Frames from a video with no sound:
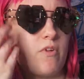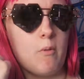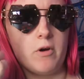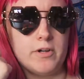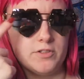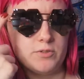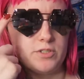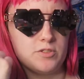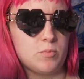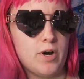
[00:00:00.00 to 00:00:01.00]
Because
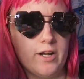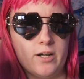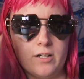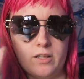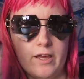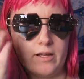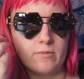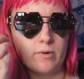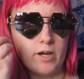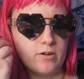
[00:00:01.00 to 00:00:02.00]
when it's brighter, like,
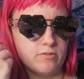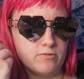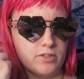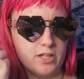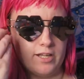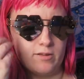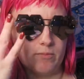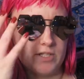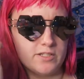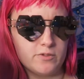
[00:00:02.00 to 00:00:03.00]
I don't feel like it
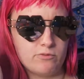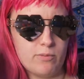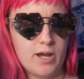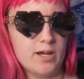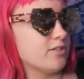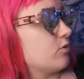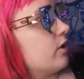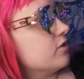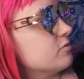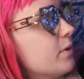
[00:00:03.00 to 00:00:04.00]
messes with my eyes
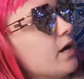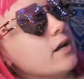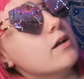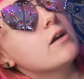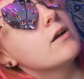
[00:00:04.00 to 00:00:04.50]
quite as bad.